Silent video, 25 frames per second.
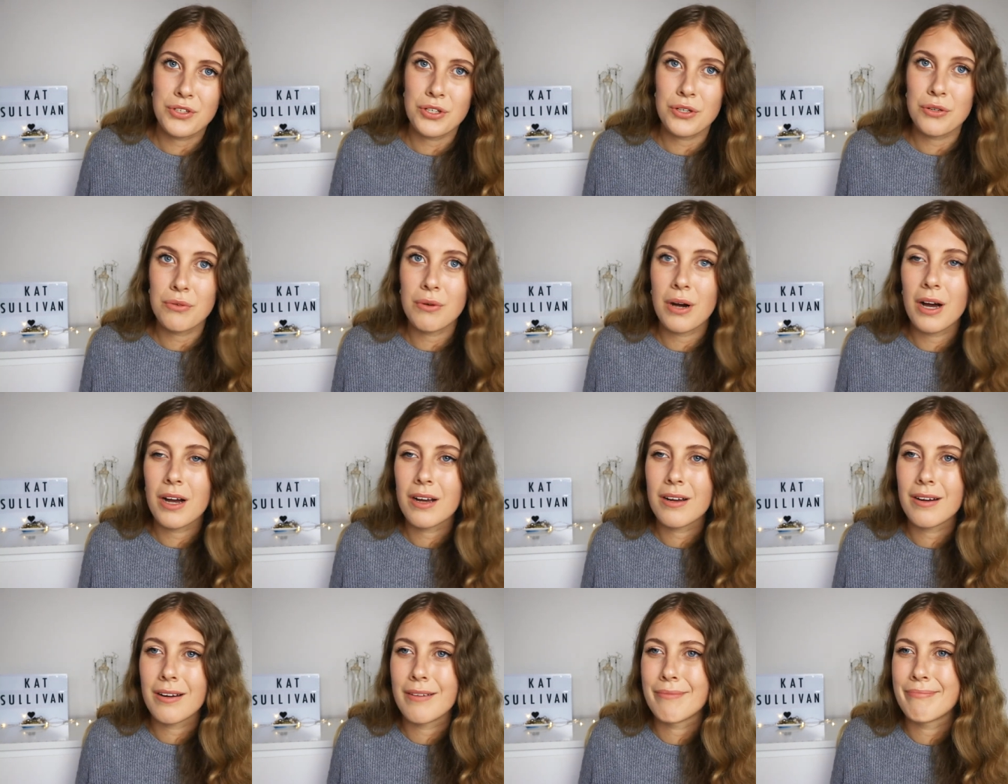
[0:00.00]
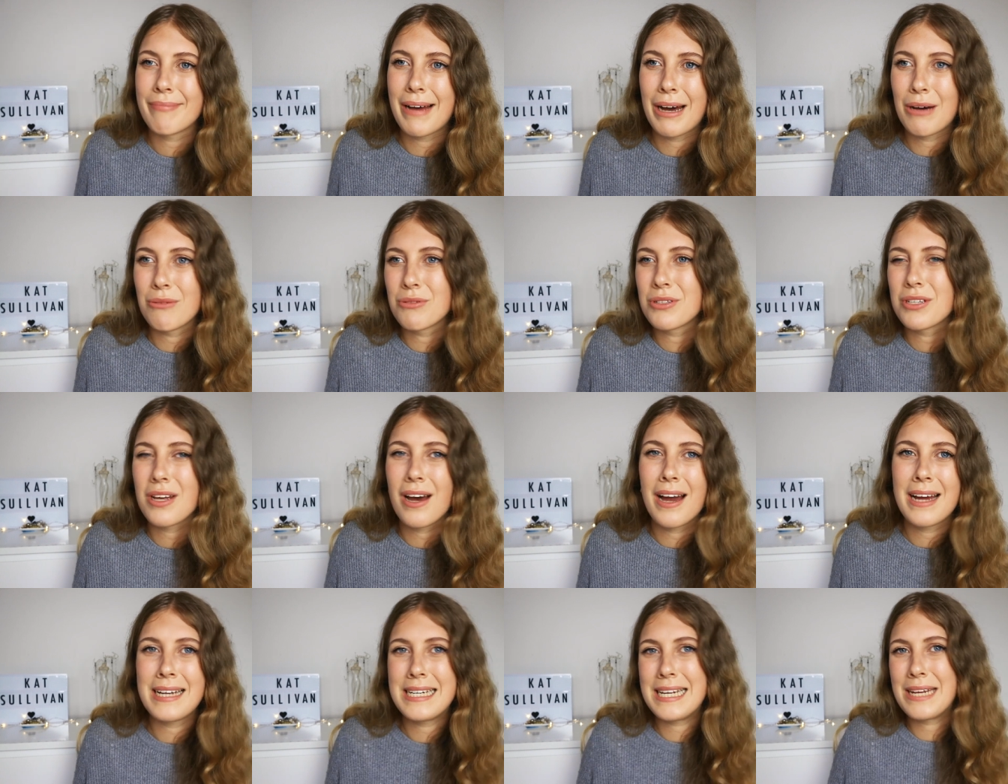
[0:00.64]
do work
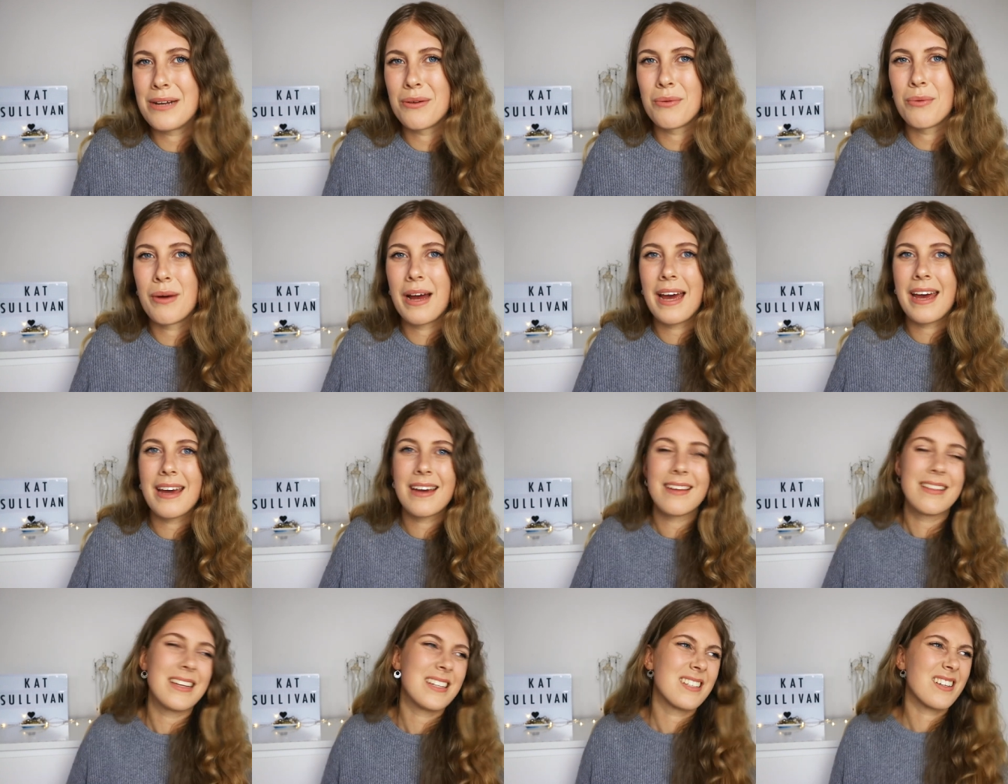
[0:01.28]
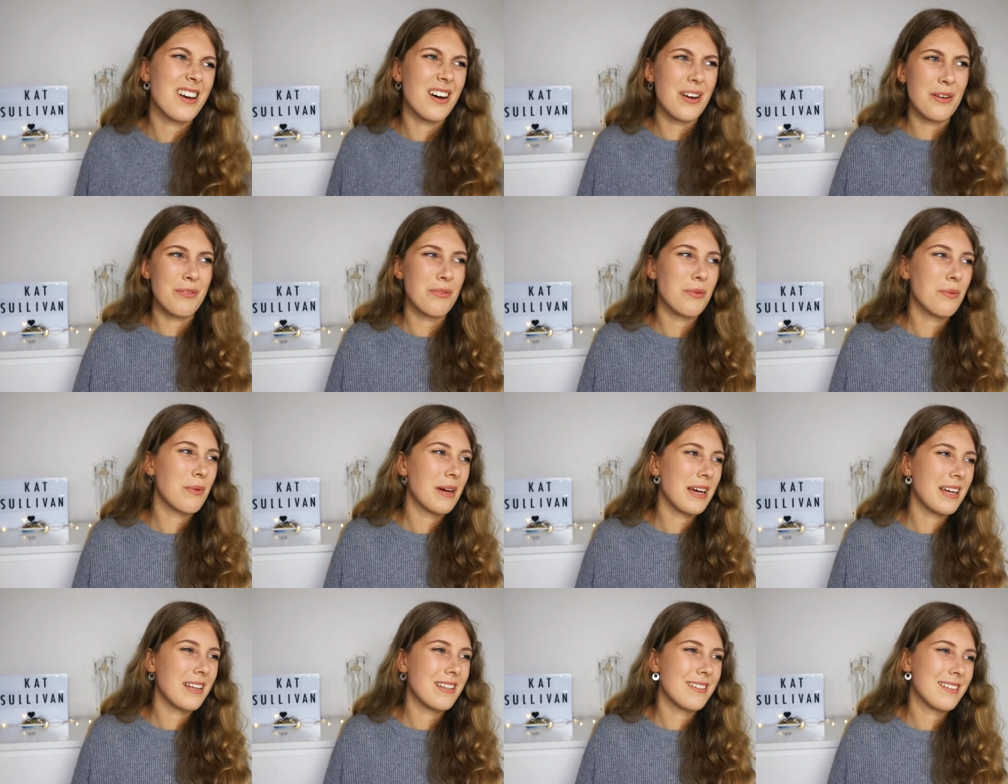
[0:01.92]
outside in a way, that's kind of
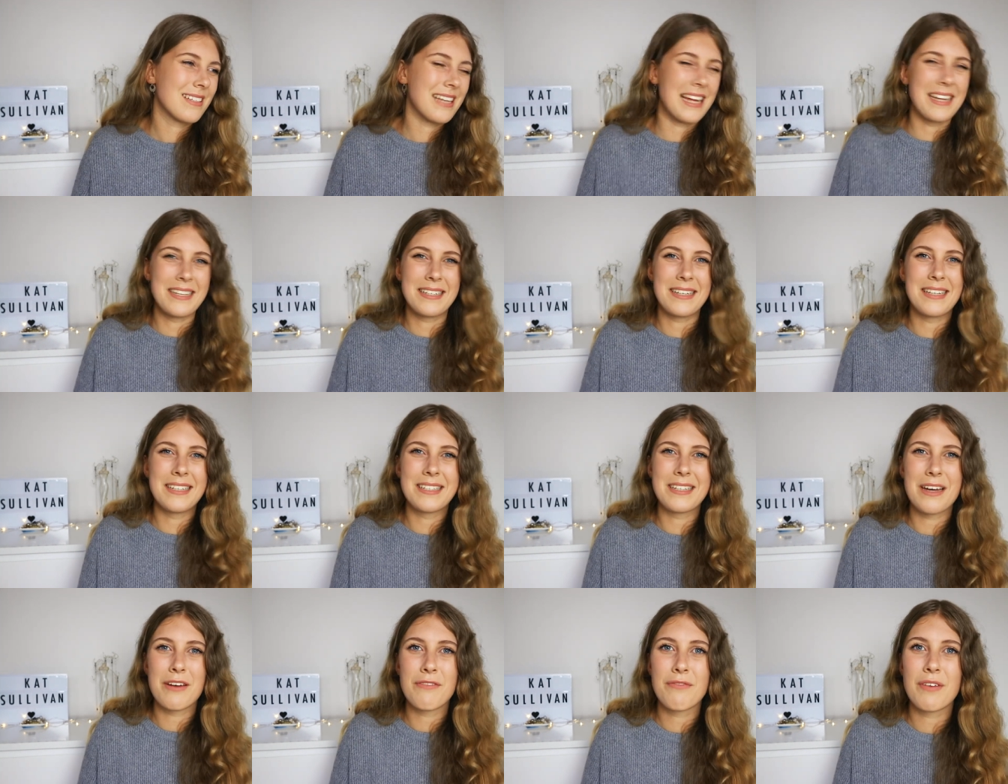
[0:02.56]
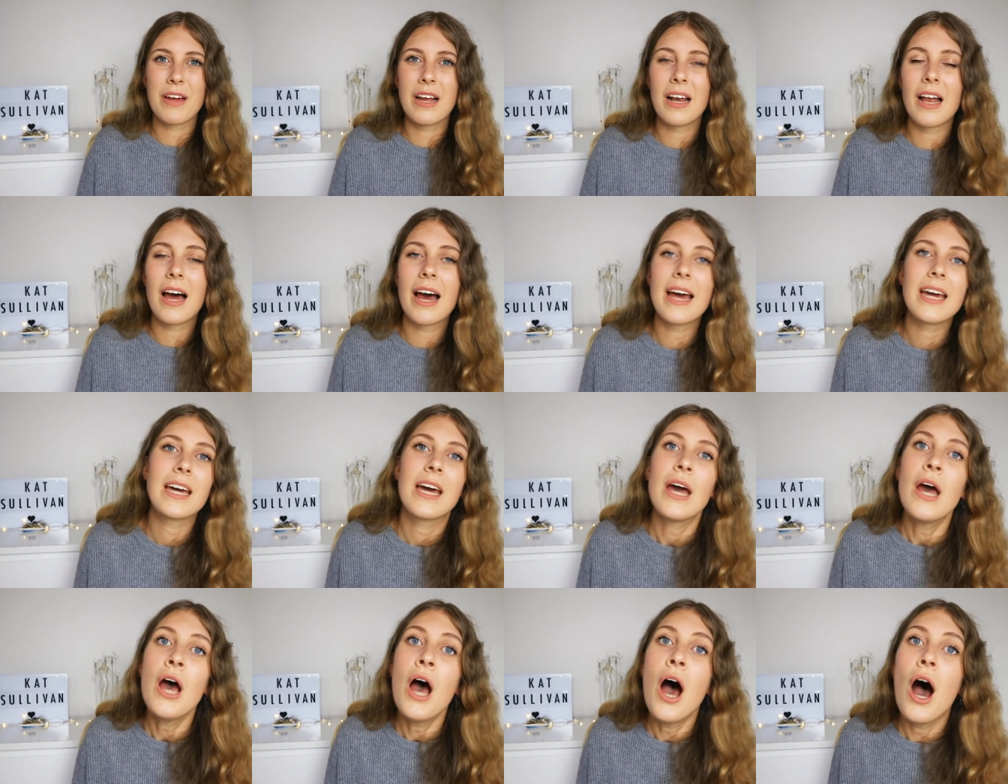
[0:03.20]
a weird sentence I feel
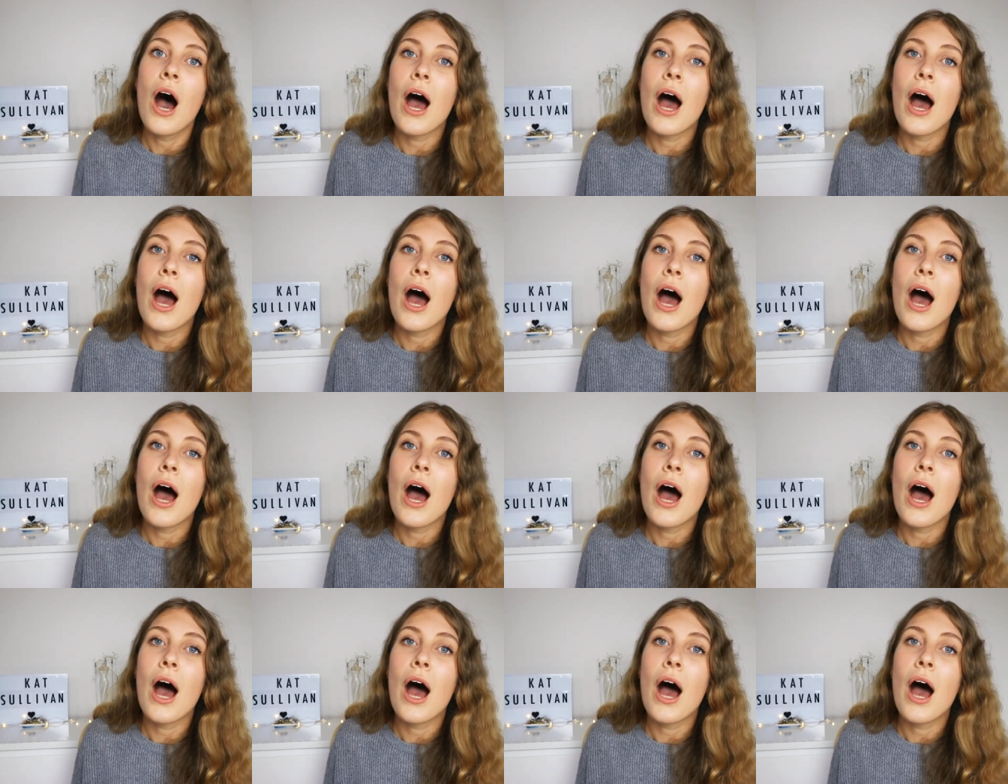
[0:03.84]
like,